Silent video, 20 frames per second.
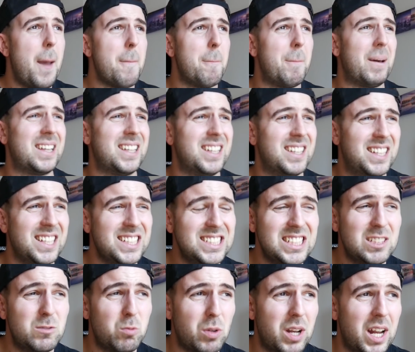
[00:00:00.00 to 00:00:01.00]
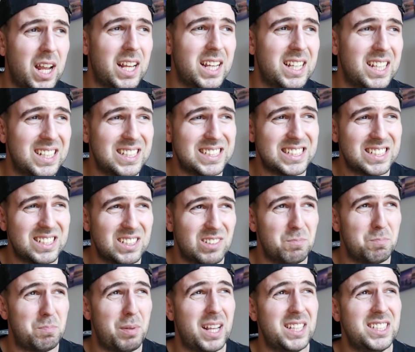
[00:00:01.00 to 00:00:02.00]
but this is what I
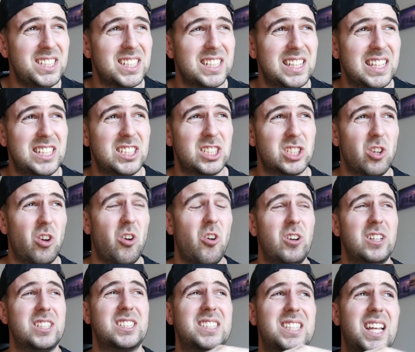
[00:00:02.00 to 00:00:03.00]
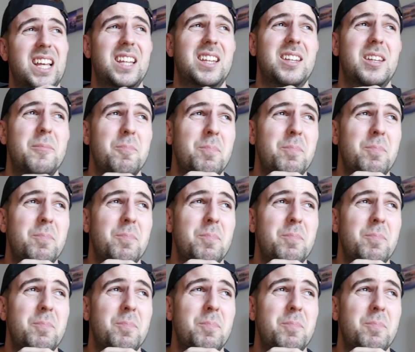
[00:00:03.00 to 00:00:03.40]
basically saw is that